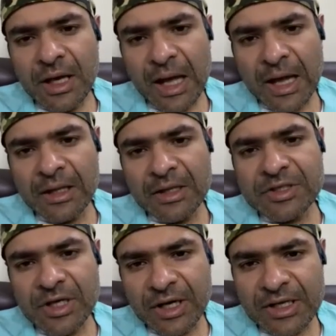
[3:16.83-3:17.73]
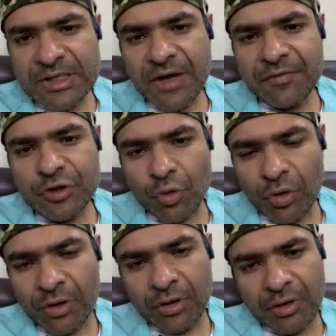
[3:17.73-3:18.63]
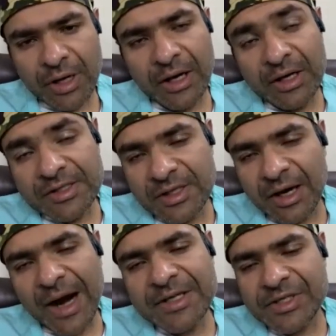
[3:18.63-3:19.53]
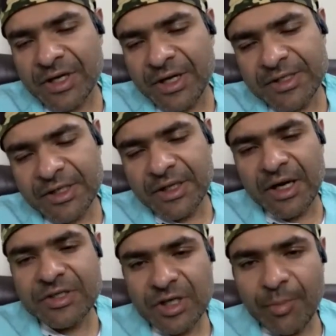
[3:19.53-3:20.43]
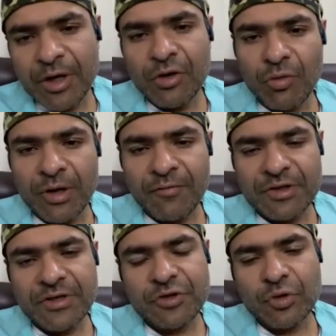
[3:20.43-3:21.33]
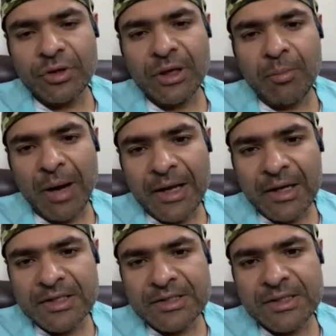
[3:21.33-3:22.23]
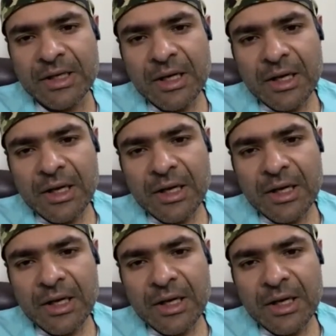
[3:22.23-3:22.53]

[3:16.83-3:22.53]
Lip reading: And the studies have shown, at least the rat studies, and there are some in human which have shown that bile is